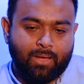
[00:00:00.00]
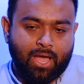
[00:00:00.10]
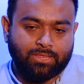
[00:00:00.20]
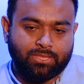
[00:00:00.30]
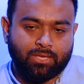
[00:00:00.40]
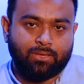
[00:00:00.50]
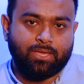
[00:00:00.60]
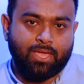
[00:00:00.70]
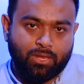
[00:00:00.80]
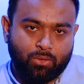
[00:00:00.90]
I think
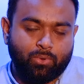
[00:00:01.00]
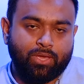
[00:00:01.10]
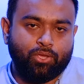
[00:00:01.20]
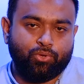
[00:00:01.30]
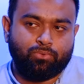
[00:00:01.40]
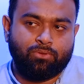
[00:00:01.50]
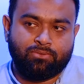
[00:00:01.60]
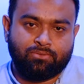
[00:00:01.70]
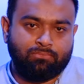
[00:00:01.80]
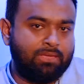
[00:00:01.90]
anyway,
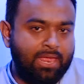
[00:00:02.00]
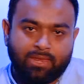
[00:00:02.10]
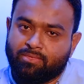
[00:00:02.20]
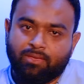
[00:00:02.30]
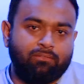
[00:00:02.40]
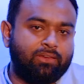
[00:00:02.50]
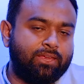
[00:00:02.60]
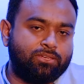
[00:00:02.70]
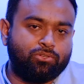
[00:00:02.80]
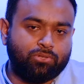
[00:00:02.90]
anything
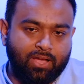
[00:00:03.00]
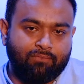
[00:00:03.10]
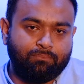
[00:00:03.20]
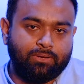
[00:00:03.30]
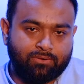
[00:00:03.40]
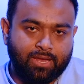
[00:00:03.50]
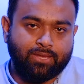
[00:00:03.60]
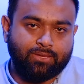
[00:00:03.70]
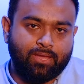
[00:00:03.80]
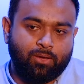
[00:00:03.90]
related to government
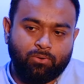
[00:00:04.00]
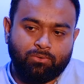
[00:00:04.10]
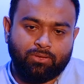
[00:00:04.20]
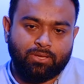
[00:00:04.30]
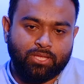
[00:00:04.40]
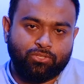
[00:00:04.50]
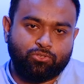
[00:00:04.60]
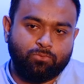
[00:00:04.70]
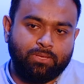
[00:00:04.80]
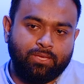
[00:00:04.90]
right now needs
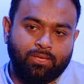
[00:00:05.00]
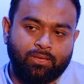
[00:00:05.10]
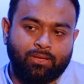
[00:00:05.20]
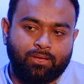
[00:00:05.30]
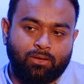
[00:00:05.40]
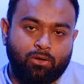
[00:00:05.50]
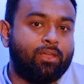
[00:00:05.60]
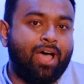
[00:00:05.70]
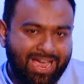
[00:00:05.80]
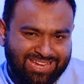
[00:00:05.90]
to be
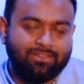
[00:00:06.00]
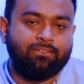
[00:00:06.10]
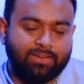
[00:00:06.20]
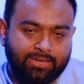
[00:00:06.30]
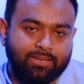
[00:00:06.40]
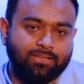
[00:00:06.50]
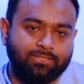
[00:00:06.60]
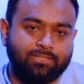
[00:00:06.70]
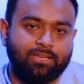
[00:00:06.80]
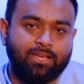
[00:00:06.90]
on a heightened
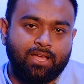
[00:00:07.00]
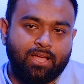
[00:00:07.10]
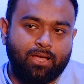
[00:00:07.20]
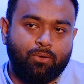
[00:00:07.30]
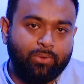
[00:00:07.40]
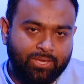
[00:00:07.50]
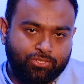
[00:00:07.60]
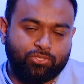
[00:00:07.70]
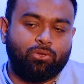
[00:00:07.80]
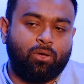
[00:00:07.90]
readiness. We
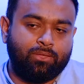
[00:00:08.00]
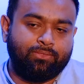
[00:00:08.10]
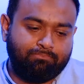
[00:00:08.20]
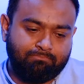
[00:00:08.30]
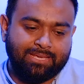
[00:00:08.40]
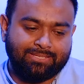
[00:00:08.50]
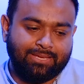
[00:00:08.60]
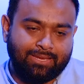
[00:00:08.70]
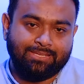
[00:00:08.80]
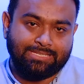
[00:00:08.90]
saw
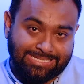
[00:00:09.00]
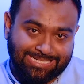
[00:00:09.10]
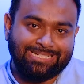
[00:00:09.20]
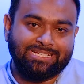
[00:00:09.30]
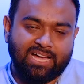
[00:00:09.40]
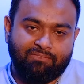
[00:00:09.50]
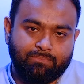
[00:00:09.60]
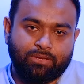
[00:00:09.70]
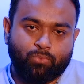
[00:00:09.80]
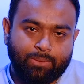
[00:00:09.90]
basically certain
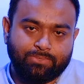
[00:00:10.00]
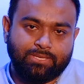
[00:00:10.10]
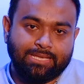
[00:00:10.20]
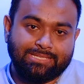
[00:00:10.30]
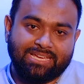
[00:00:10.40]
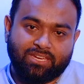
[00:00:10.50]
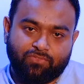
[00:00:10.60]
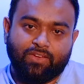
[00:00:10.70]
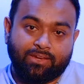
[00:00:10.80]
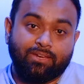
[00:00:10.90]
government websites get
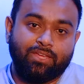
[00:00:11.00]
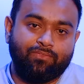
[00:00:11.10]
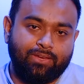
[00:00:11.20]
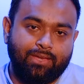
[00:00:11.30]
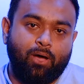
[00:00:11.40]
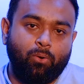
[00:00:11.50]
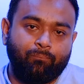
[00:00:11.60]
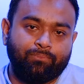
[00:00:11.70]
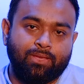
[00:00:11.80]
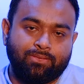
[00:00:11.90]
affected even
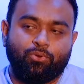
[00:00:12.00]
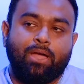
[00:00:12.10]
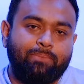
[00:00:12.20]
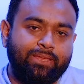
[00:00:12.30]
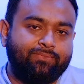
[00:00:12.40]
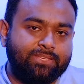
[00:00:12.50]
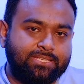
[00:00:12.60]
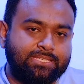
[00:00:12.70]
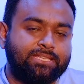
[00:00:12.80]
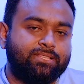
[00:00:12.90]
now. So I believe this
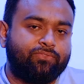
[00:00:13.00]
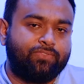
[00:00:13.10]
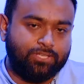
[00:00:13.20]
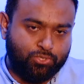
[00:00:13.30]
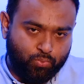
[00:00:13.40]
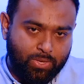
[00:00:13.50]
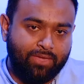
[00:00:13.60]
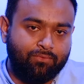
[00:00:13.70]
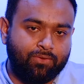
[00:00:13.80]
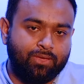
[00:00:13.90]
is still the first
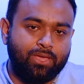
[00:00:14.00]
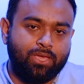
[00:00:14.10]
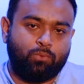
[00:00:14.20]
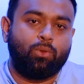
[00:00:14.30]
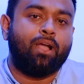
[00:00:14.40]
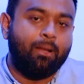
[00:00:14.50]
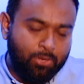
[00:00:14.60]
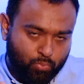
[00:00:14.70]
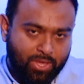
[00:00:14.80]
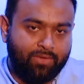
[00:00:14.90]
wave. It will come
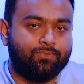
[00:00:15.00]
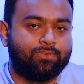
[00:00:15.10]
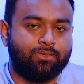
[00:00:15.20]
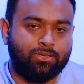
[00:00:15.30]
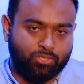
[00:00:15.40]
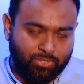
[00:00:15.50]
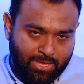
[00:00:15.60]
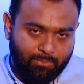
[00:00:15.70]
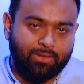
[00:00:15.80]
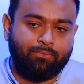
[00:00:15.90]
in waves. So
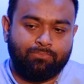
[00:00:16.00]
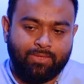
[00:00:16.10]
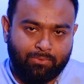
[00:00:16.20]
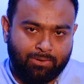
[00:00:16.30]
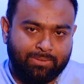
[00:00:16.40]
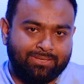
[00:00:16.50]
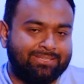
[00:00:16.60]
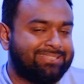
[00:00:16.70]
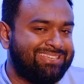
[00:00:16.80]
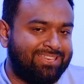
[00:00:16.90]
there will be a
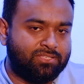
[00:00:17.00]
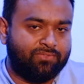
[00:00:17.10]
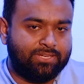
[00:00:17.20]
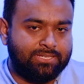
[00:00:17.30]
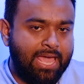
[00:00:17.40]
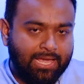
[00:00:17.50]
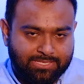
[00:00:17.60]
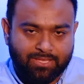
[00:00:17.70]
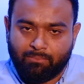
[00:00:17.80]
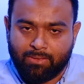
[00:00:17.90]
series of
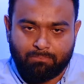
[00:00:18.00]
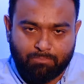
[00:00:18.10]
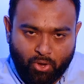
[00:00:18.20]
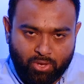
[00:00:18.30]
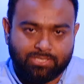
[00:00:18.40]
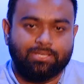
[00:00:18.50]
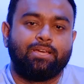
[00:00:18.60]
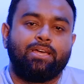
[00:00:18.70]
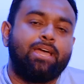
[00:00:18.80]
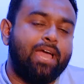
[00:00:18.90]
attacks, there'll be a pause,
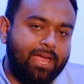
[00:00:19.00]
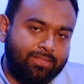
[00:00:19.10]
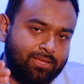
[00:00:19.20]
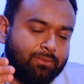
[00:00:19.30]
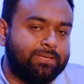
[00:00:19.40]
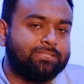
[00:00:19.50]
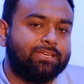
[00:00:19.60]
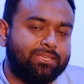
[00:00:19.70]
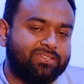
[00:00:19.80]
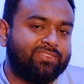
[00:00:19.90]
and there'll be a
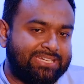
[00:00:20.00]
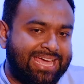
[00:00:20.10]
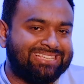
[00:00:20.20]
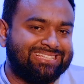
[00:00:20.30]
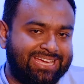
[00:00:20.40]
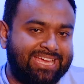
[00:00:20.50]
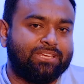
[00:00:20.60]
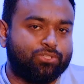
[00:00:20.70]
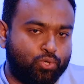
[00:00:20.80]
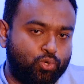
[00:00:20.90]
series of attacks
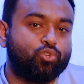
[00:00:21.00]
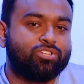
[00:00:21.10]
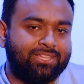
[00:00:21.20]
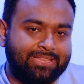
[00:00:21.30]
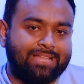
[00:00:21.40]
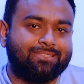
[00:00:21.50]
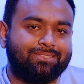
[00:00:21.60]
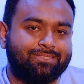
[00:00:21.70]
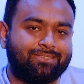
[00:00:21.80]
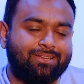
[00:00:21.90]
again. So usually
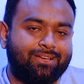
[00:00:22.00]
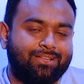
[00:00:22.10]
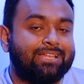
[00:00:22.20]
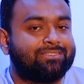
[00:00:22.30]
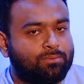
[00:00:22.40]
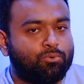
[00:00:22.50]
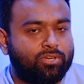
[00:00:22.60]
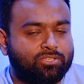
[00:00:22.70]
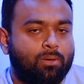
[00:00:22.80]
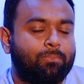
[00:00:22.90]
that's the
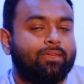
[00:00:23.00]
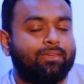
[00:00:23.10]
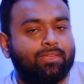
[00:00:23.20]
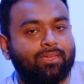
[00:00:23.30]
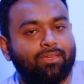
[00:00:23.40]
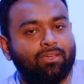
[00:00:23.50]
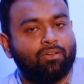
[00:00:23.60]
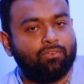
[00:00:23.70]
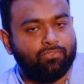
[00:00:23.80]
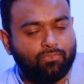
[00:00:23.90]
modus operandi
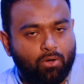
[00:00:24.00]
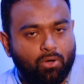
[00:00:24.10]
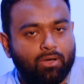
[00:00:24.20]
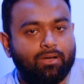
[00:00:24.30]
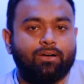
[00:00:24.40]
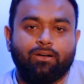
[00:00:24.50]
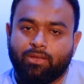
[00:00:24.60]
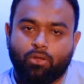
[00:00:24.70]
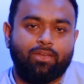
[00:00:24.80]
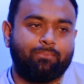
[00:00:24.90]
for
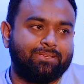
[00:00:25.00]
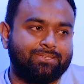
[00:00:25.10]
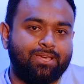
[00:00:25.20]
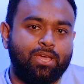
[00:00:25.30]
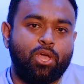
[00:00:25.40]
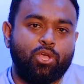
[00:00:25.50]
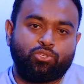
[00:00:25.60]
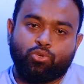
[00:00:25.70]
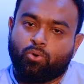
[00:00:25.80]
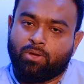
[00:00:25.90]
Anonymous.
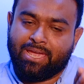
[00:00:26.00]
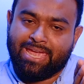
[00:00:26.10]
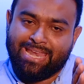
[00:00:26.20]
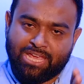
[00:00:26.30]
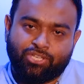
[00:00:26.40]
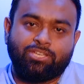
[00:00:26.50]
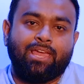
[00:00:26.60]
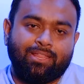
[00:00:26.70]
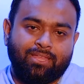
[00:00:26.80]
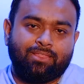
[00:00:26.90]
So
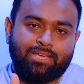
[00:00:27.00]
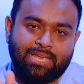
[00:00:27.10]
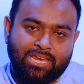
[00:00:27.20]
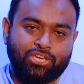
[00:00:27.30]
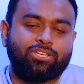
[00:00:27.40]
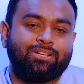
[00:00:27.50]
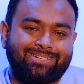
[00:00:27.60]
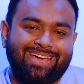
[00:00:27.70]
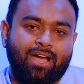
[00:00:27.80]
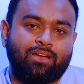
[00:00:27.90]
initially, I think the initial
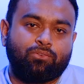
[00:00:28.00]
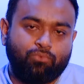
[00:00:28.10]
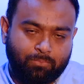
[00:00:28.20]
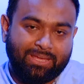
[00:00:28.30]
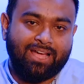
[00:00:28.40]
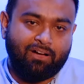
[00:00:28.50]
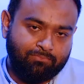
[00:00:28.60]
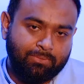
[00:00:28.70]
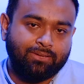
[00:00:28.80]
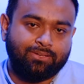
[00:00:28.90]
target would be
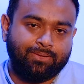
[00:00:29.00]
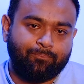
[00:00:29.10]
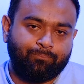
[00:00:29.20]
government,